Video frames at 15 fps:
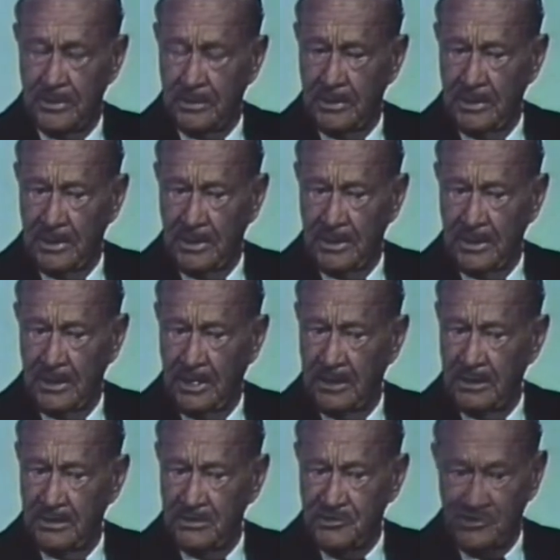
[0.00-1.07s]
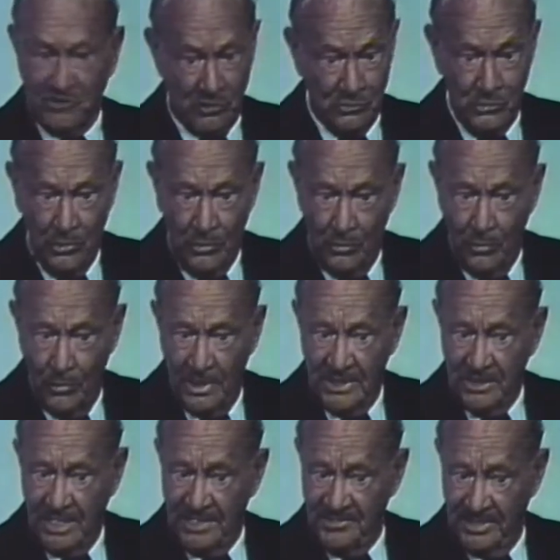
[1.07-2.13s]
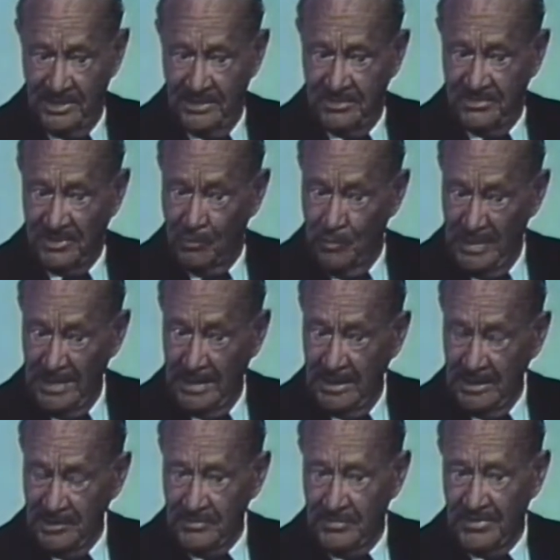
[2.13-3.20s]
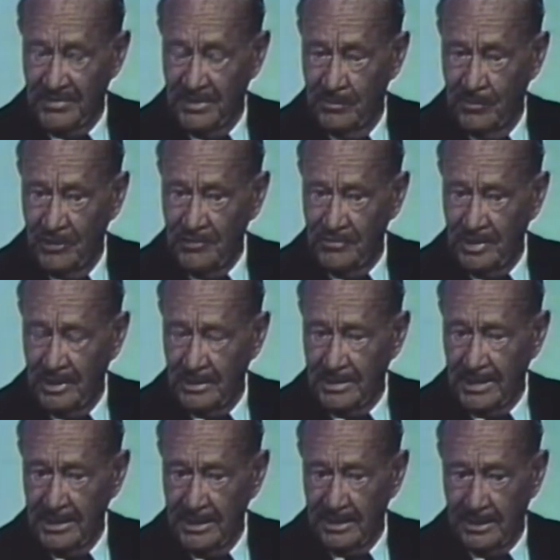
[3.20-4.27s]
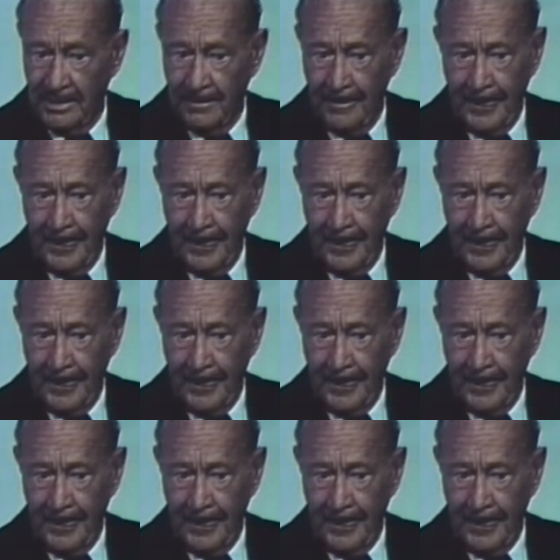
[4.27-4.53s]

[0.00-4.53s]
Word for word: And she said, no. I, I said, the Queen Elizabeth in Montreal, Canada.